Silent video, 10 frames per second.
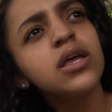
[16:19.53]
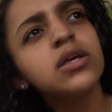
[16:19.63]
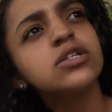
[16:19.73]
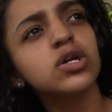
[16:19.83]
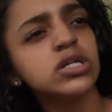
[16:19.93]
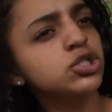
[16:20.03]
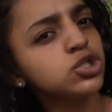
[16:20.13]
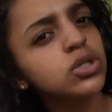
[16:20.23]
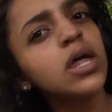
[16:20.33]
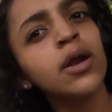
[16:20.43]
So did you
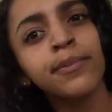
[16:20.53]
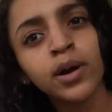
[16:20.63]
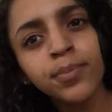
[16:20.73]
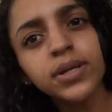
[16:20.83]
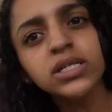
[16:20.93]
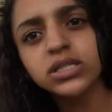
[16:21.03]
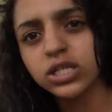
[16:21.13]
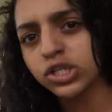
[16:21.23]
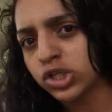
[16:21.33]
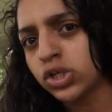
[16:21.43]
do that on purpose?
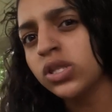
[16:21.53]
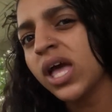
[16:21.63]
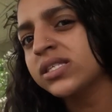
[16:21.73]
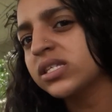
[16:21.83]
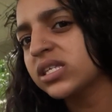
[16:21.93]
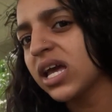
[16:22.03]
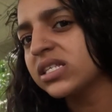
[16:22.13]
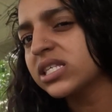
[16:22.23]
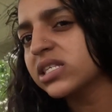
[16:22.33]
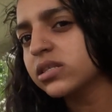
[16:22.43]
Did you do that to
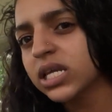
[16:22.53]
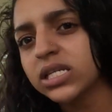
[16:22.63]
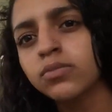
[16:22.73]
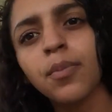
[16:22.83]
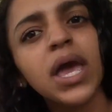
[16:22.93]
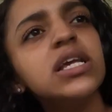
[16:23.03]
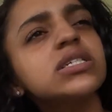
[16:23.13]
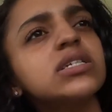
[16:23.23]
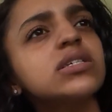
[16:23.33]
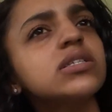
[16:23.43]
test my
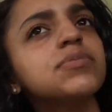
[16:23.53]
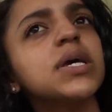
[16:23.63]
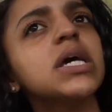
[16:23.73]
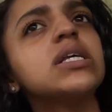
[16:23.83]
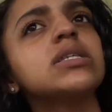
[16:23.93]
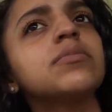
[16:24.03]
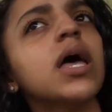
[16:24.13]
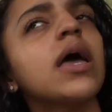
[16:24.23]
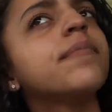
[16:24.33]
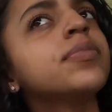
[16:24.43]
patience? Because I'm
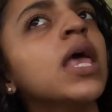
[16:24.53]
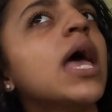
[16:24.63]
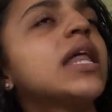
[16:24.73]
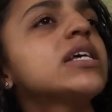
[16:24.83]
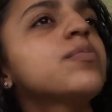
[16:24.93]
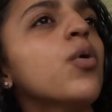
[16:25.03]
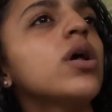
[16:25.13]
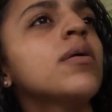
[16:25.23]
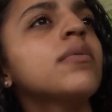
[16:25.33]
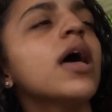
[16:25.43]
like, at this
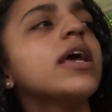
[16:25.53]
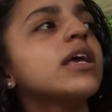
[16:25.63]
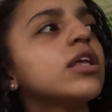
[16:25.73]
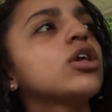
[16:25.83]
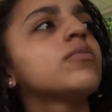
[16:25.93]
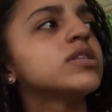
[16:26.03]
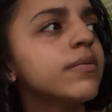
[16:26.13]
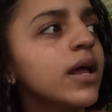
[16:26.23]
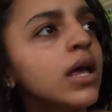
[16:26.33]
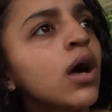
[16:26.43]
point, I'm like, can you give me
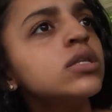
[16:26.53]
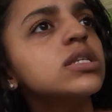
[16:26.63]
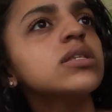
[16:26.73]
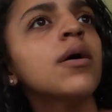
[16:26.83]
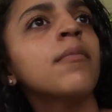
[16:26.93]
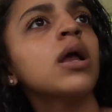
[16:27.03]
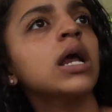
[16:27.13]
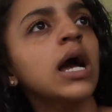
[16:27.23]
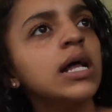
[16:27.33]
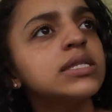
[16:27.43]
somebody else's number to
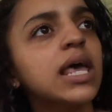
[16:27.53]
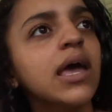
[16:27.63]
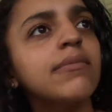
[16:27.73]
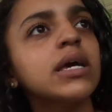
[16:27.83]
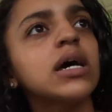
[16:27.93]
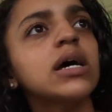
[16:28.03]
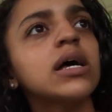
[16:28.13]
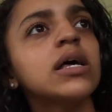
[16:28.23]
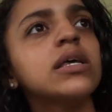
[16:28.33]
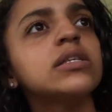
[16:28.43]
contact,
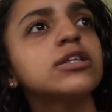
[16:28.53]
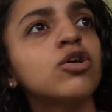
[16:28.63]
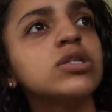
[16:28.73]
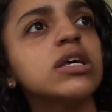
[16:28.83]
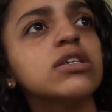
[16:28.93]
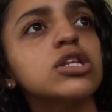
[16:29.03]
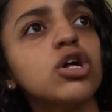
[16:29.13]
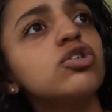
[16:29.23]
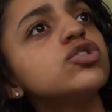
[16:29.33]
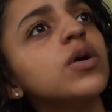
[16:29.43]
because the hotel's
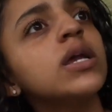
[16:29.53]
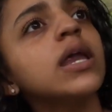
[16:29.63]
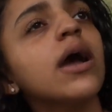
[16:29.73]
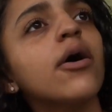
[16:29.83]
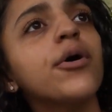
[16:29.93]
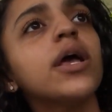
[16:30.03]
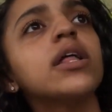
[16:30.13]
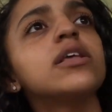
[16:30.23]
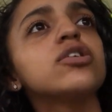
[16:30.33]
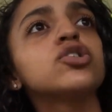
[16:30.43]
closed right now
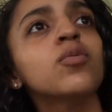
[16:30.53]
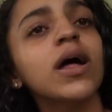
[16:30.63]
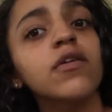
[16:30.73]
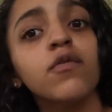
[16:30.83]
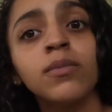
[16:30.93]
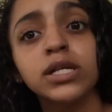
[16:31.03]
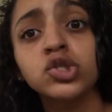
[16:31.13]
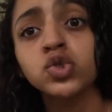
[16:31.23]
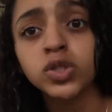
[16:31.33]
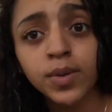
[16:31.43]
and there's nobody for me
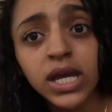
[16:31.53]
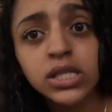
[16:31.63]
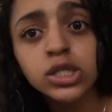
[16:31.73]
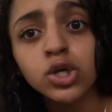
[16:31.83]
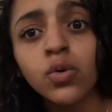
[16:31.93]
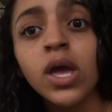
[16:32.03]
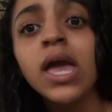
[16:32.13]
to speak to,